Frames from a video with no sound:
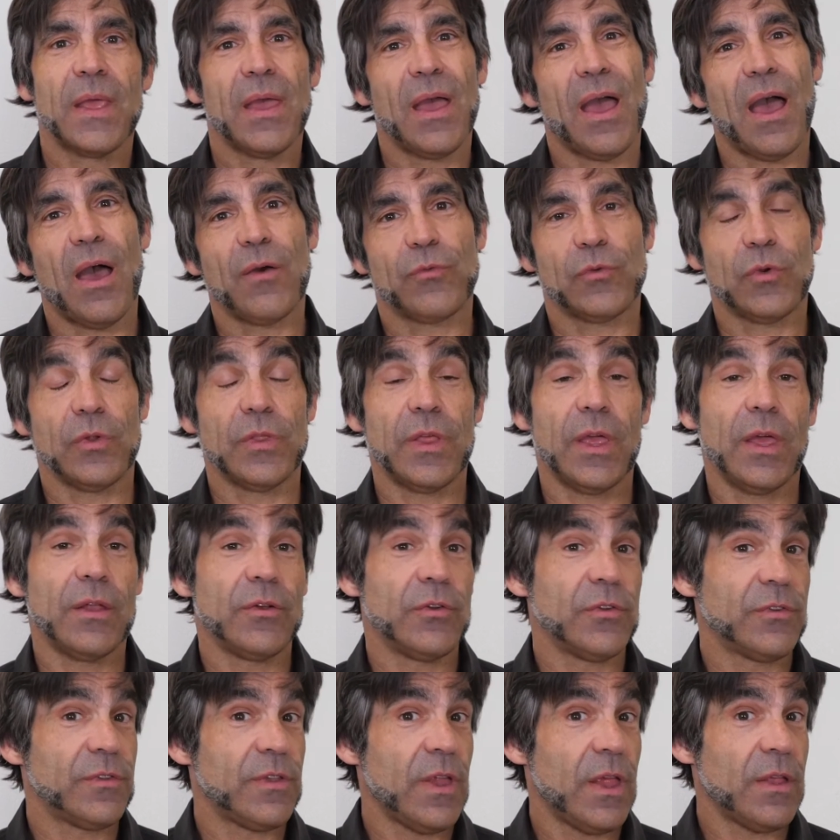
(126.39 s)
after they
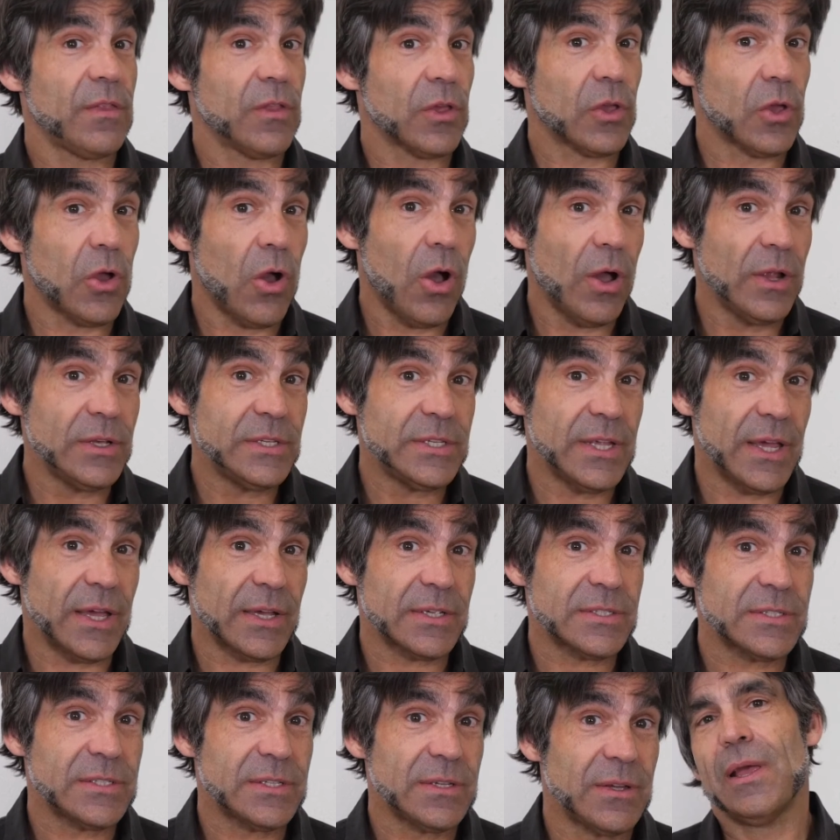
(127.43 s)
understand the
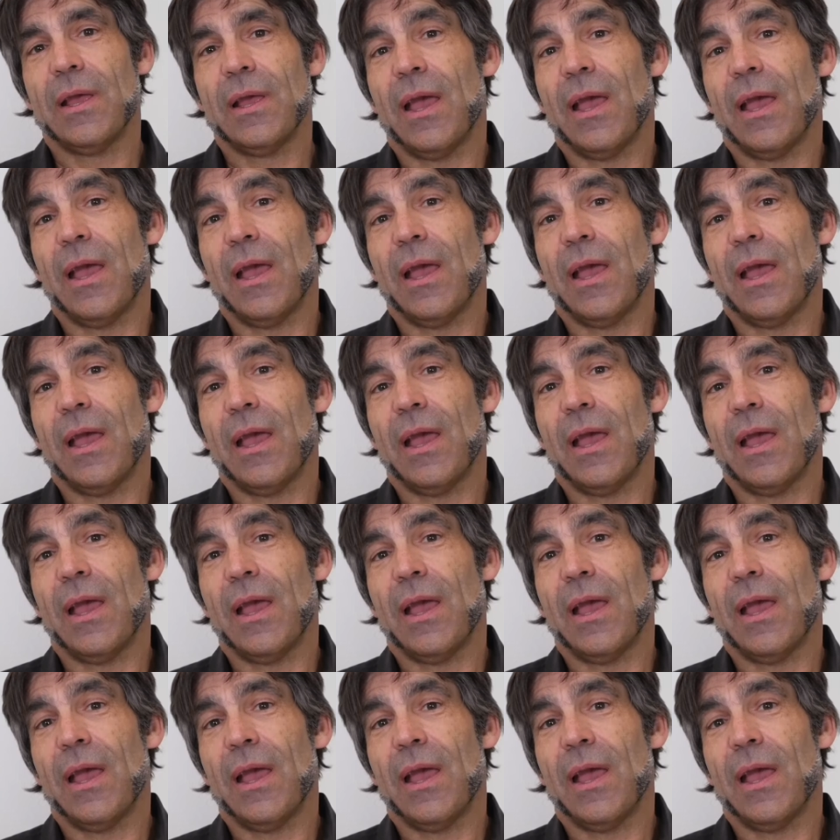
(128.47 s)
context,